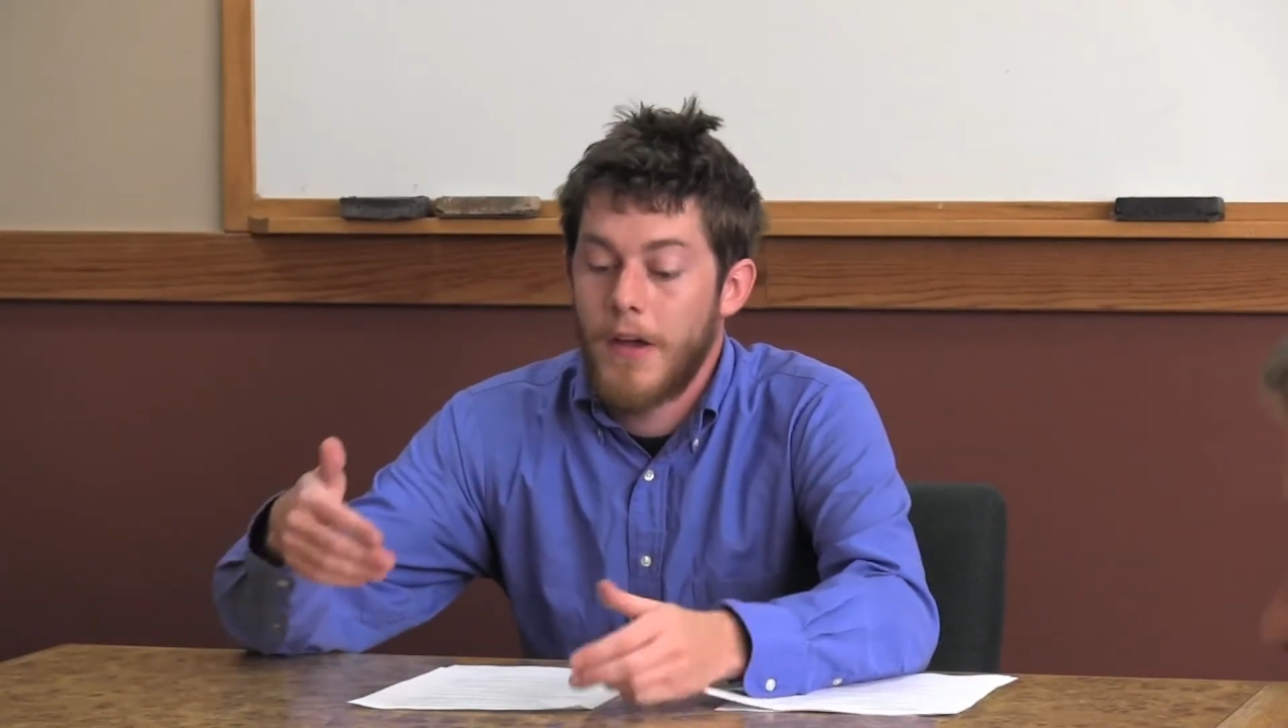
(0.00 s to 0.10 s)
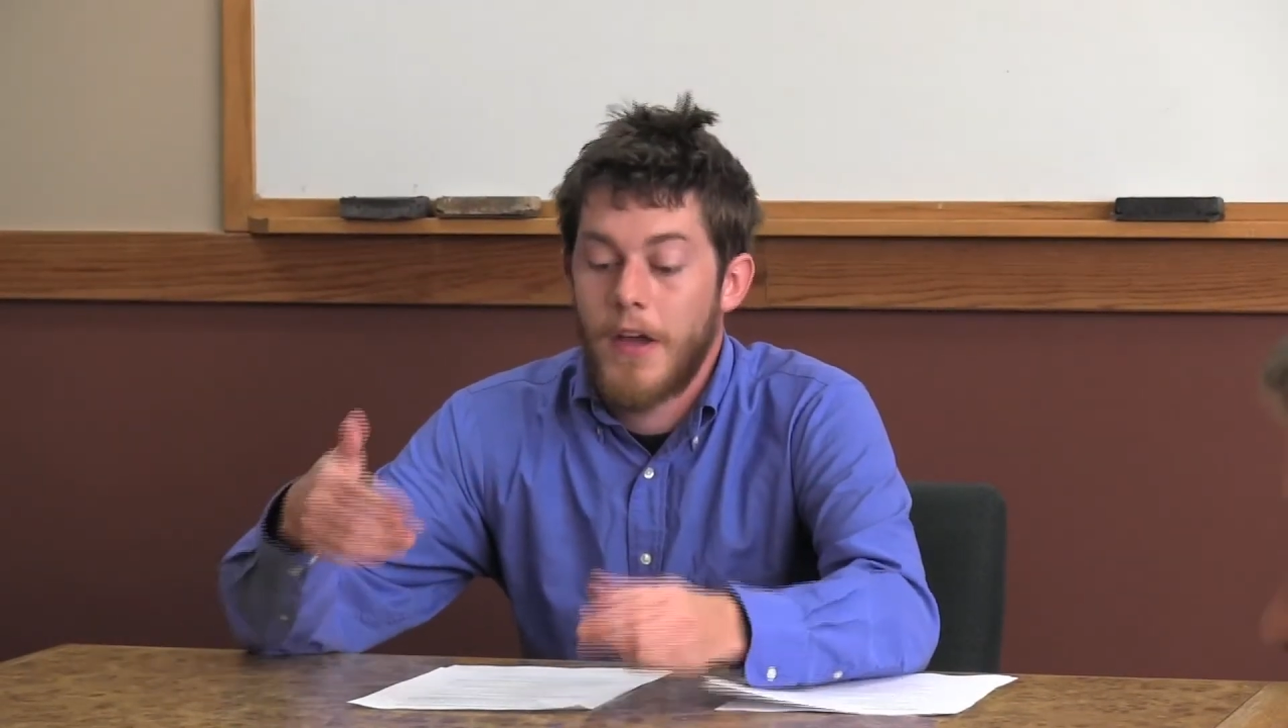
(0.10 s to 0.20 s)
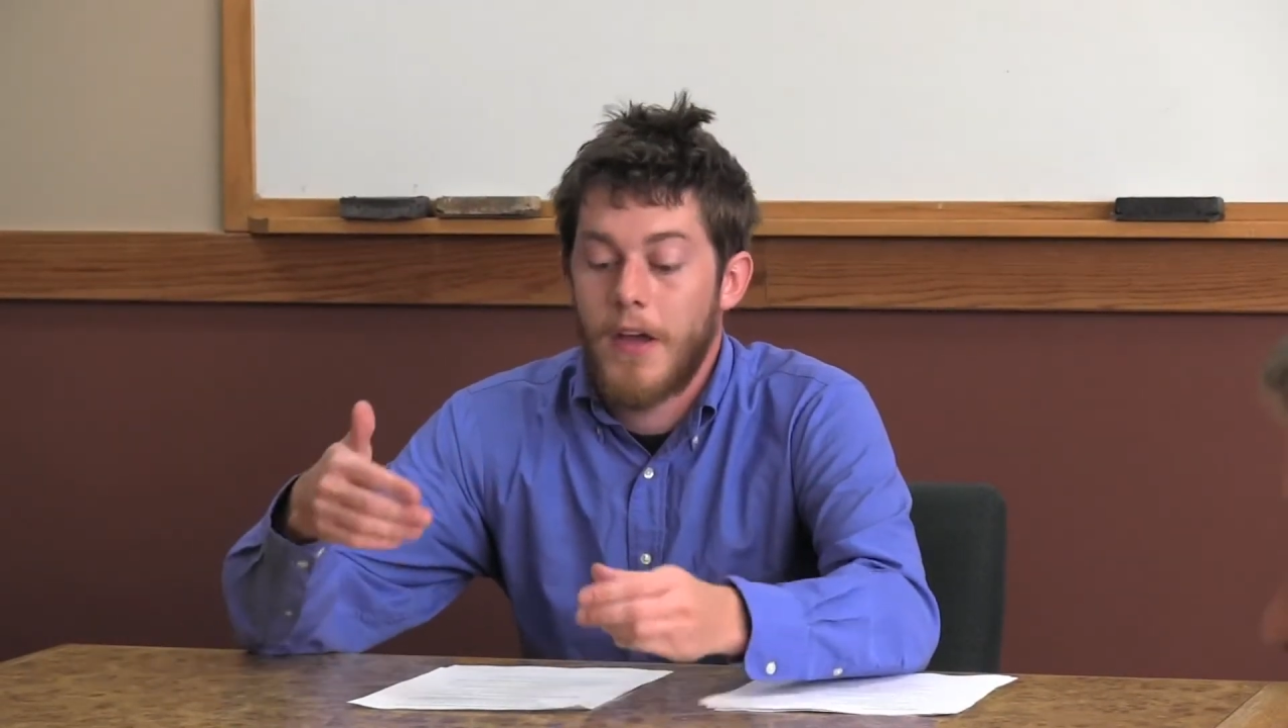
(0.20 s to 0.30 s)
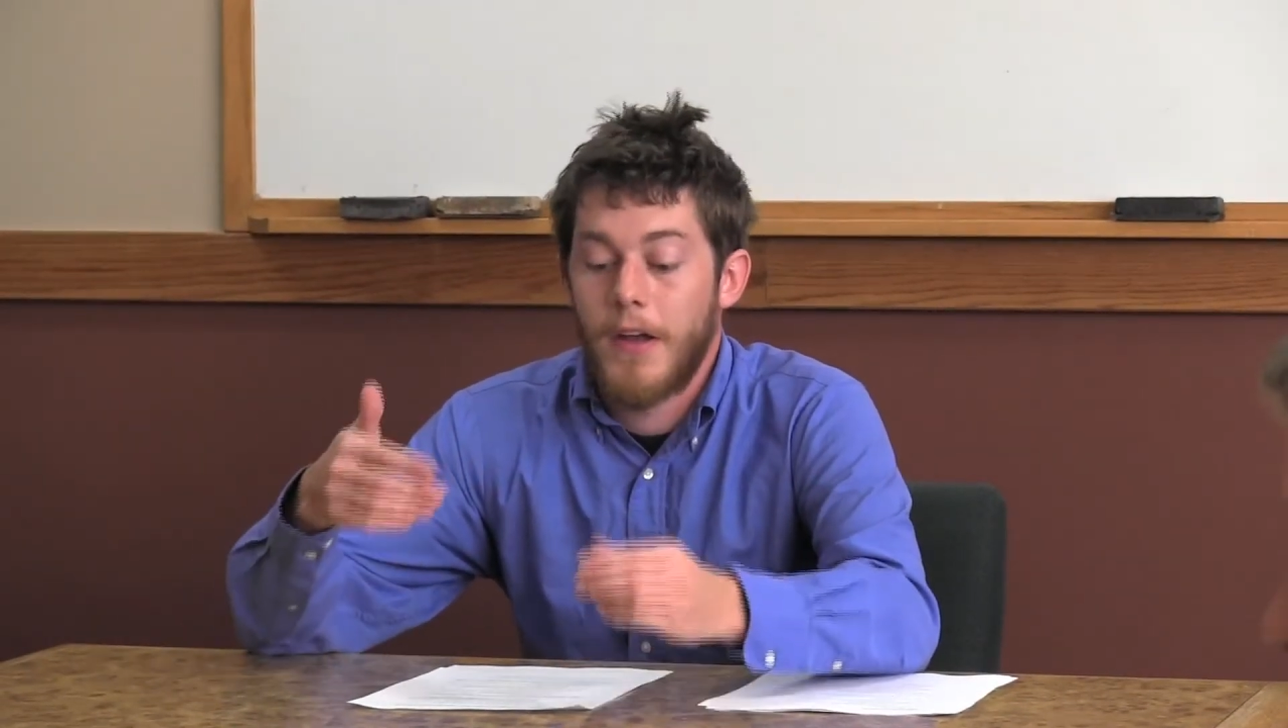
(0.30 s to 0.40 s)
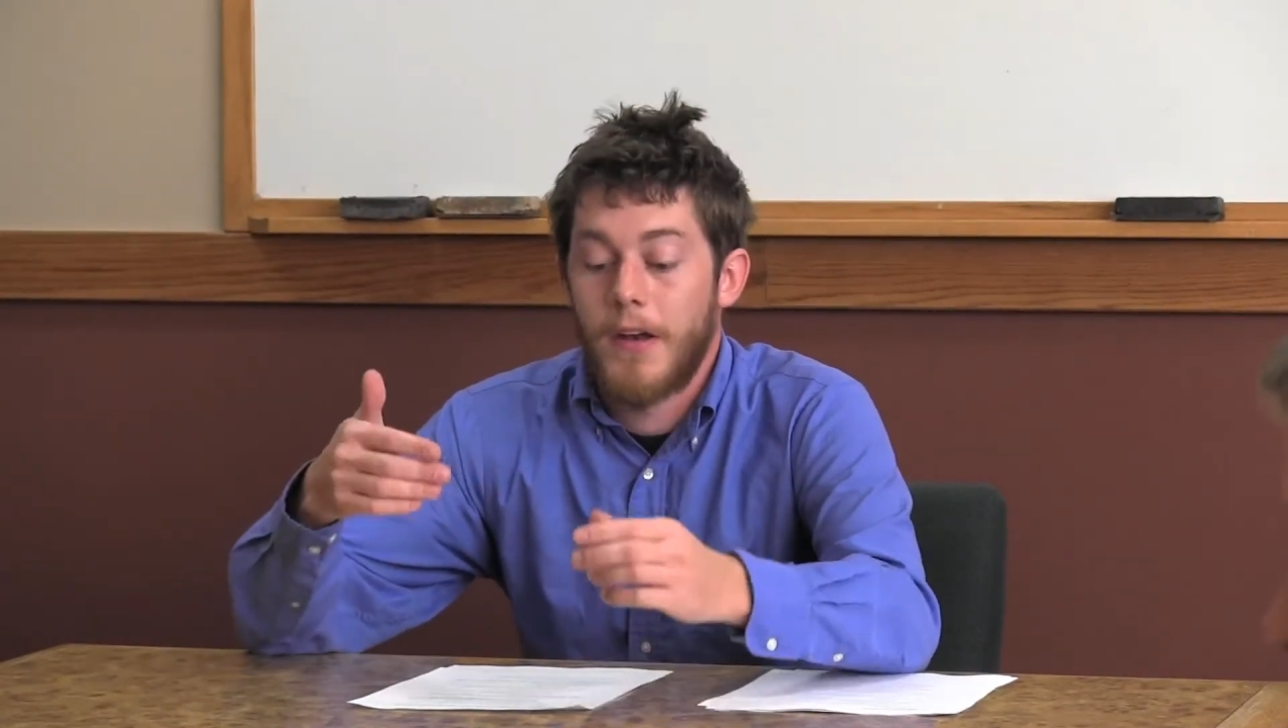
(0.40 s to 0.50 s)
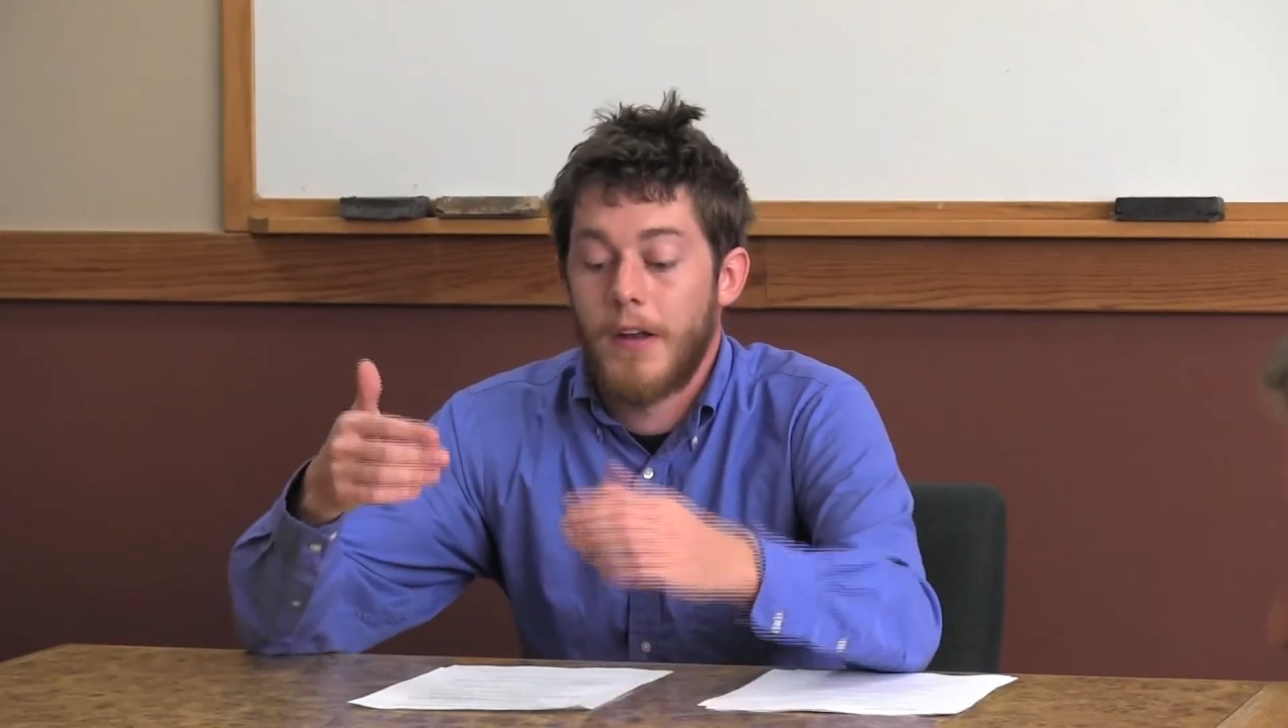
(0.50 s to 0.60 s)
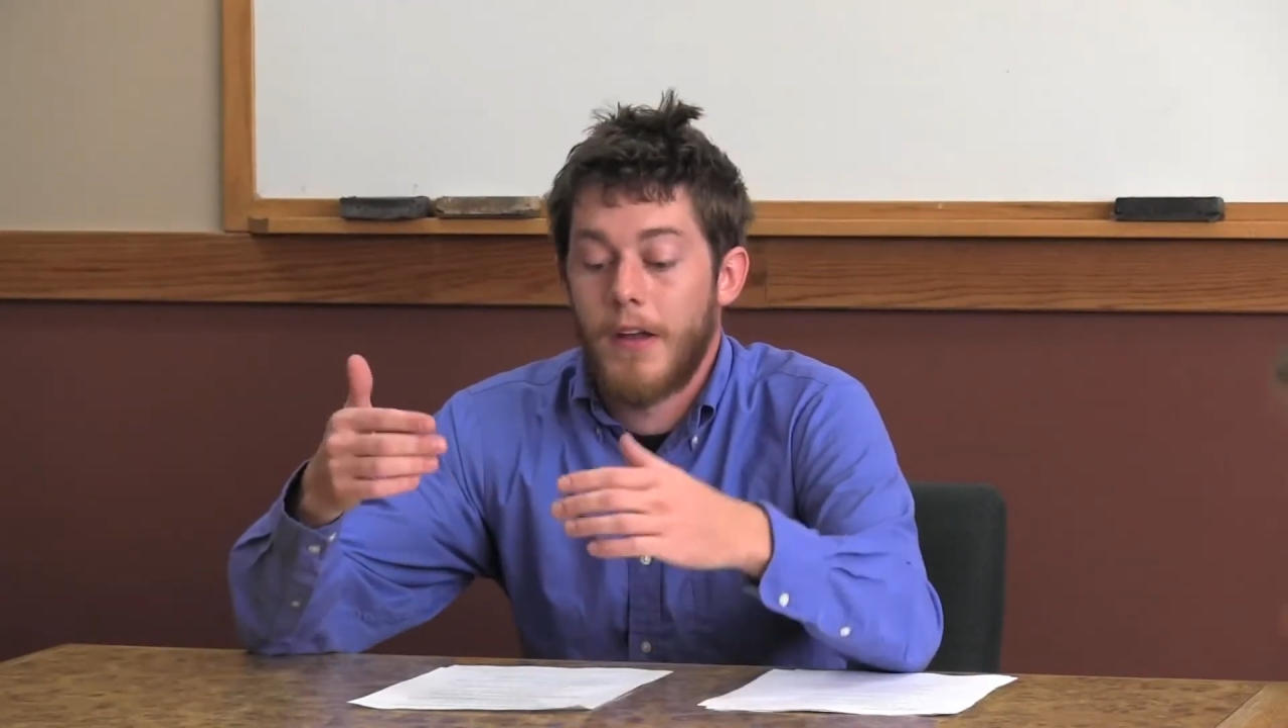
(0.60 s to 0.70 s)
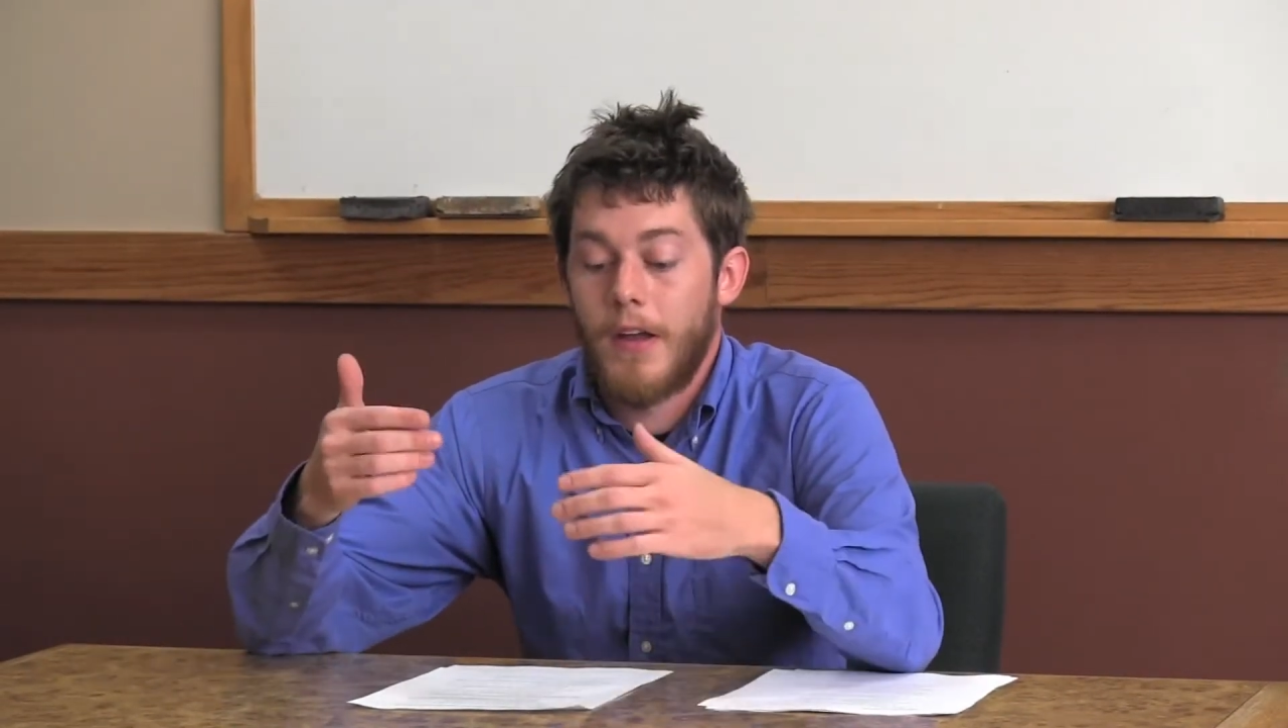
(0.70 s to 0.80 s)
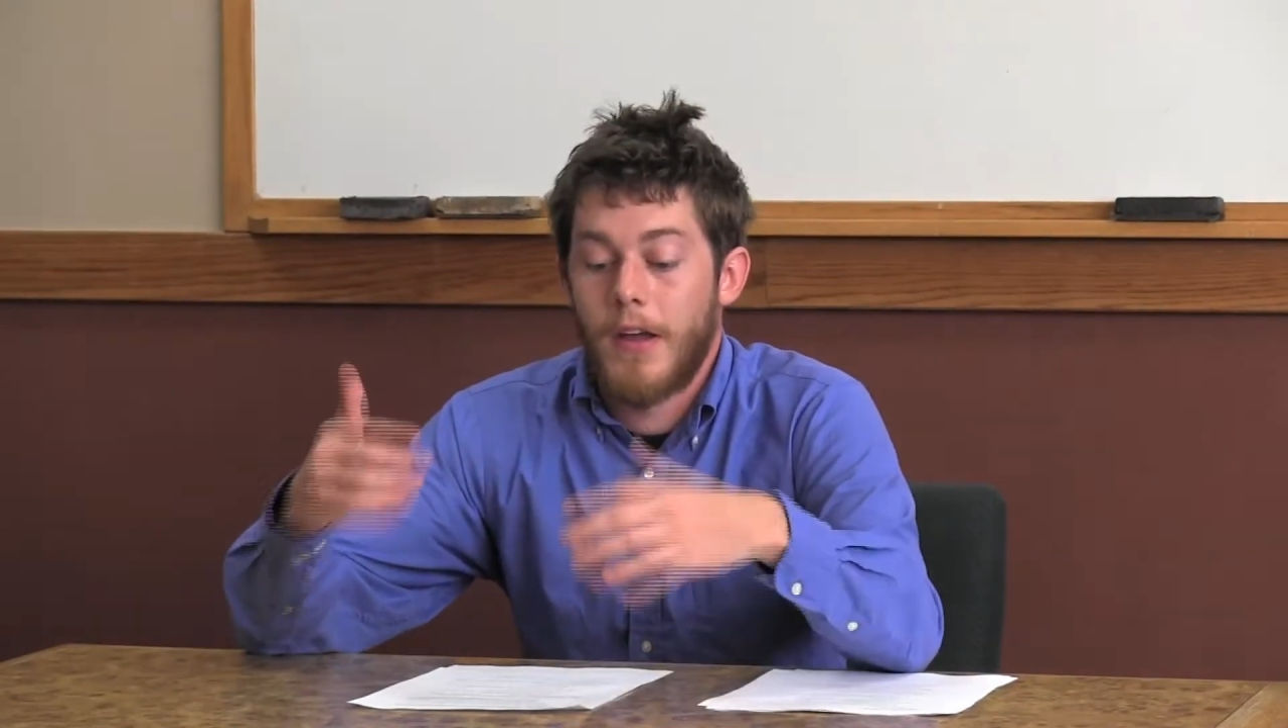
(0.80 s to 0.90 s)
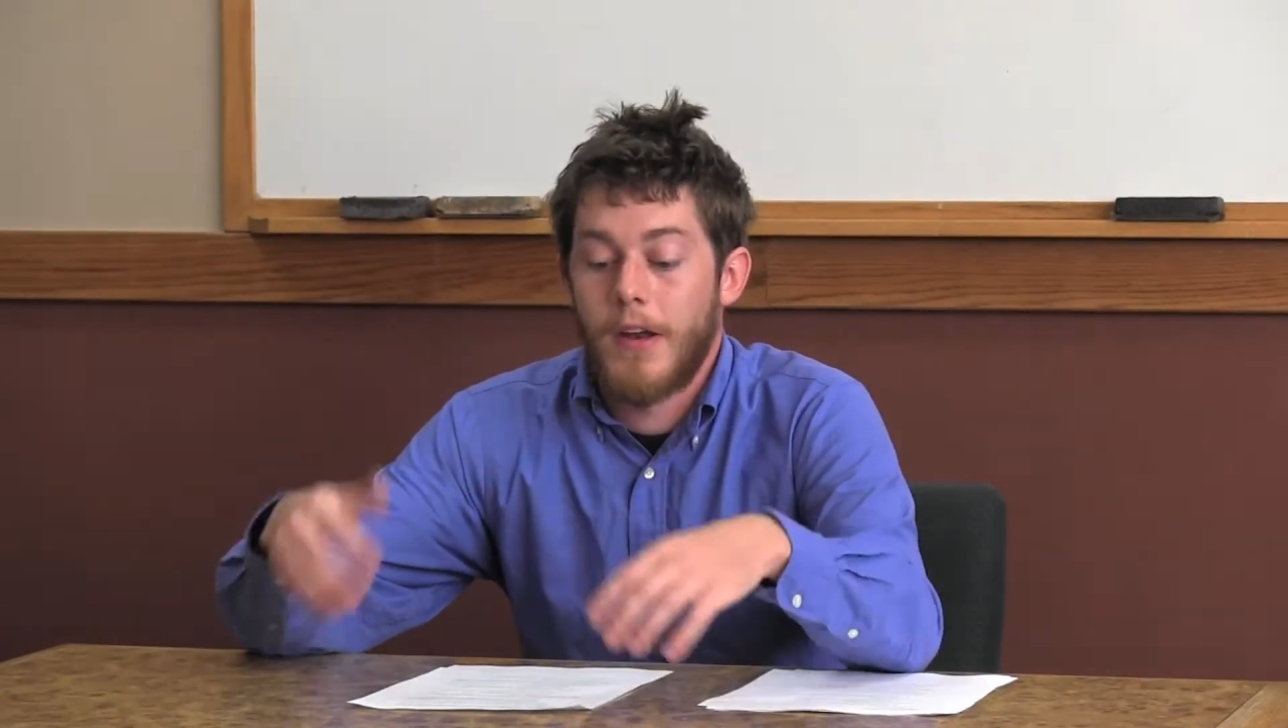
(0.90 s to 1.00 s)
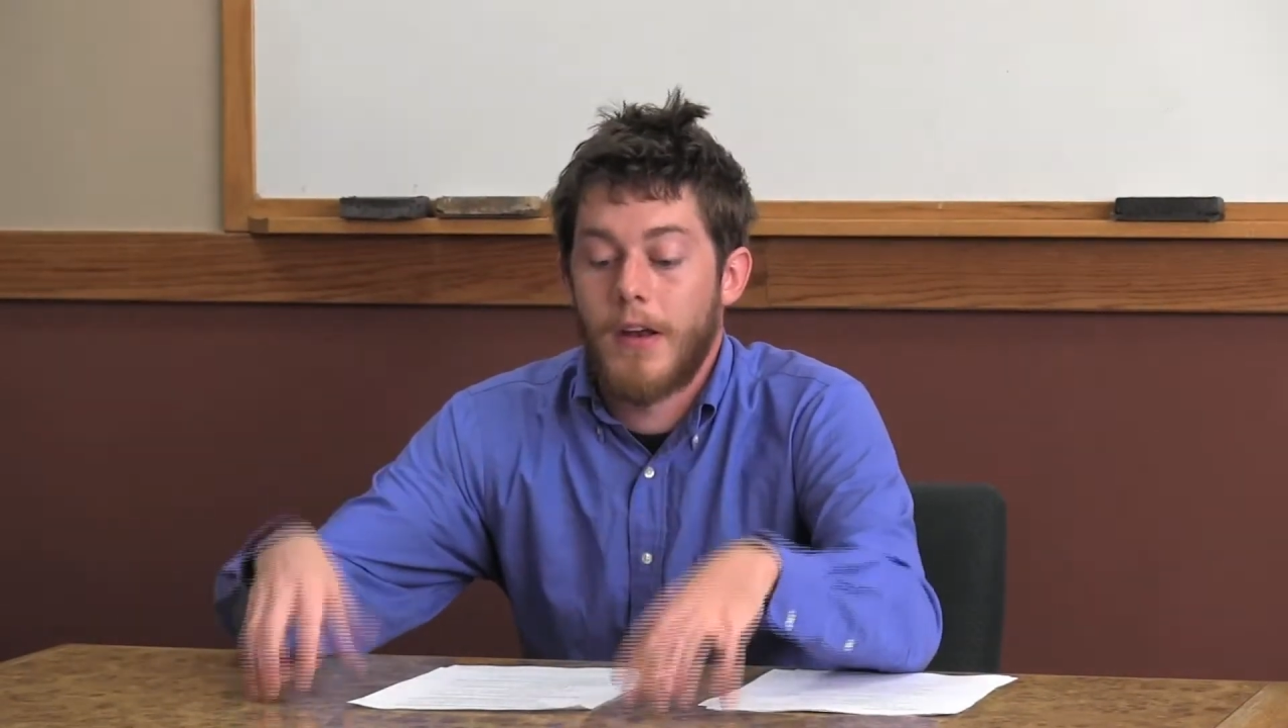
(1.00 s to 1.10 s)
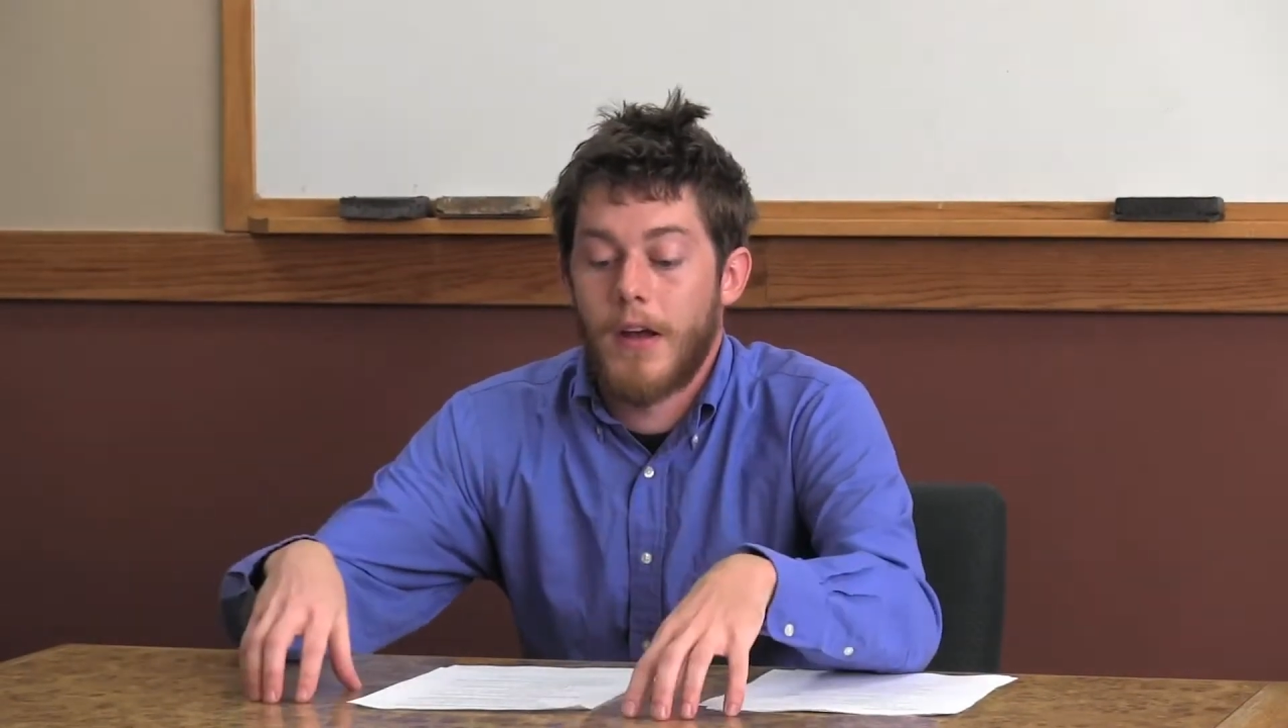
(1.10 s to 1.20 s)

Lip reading: and it's